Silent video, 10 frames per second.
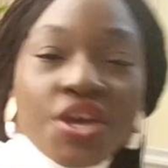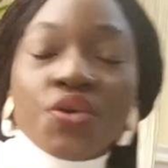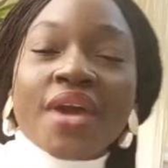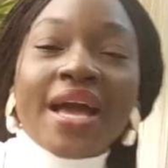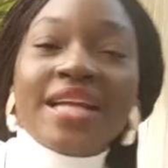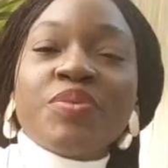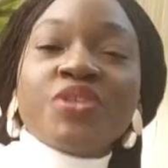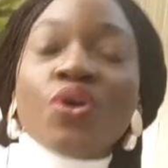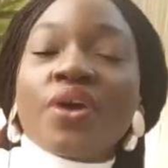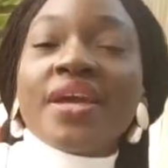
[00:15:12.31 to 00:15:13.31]
you can't be
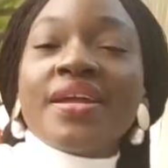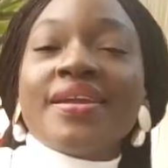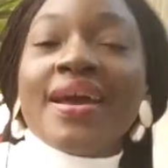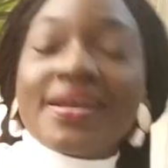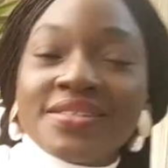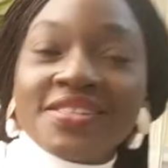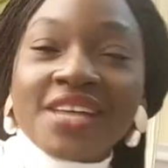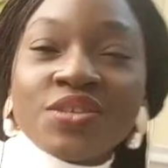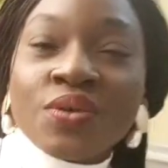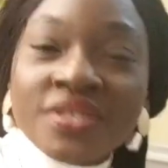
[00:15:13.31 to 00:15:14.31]
talking
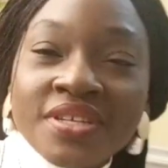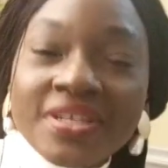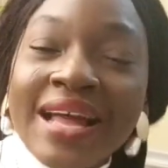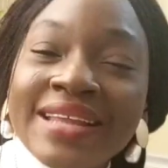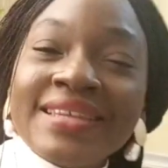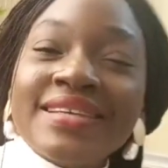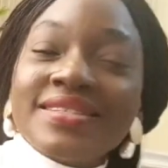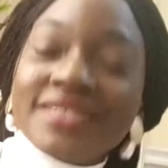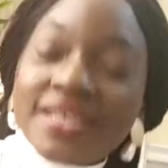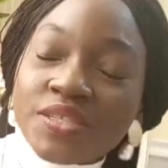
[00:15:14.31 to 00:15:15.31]
exercise until at
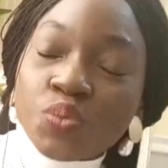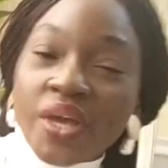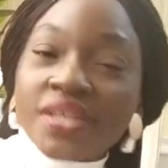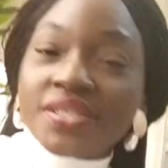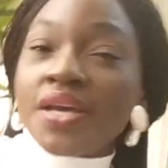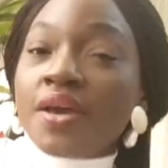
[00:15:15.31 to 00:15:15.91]
least 6 weeks